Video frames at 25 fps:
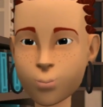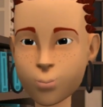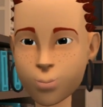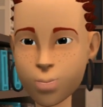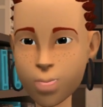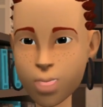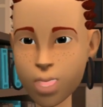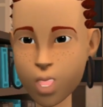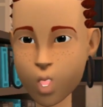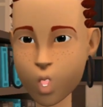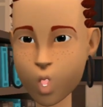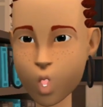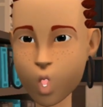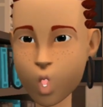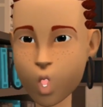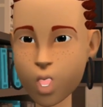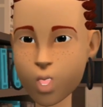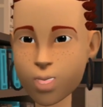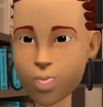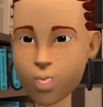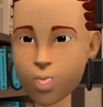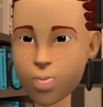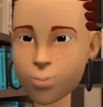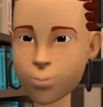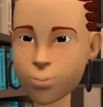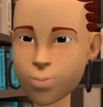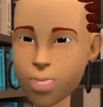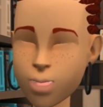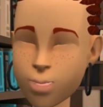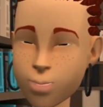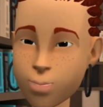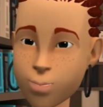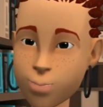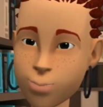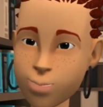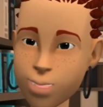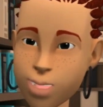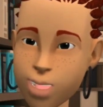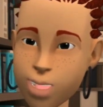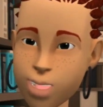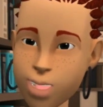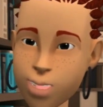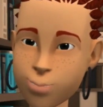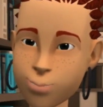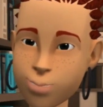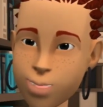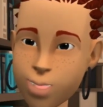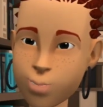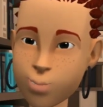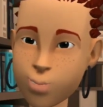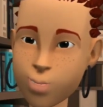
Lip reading: The Gulf has an unpleasant